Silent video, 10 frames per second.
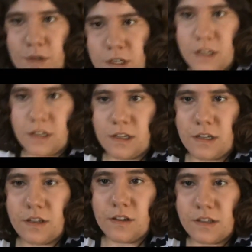
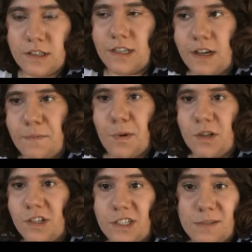can see,
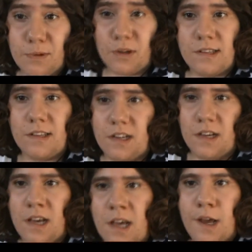I just posted a
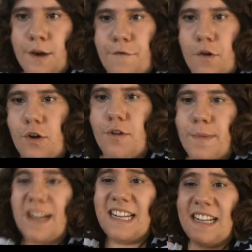photo
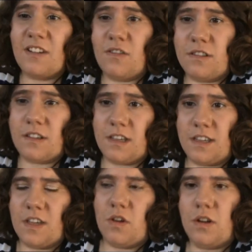on
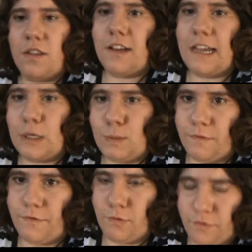the Catch
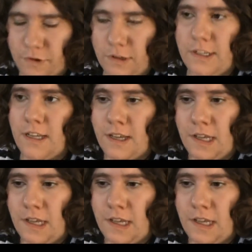Baby Reviews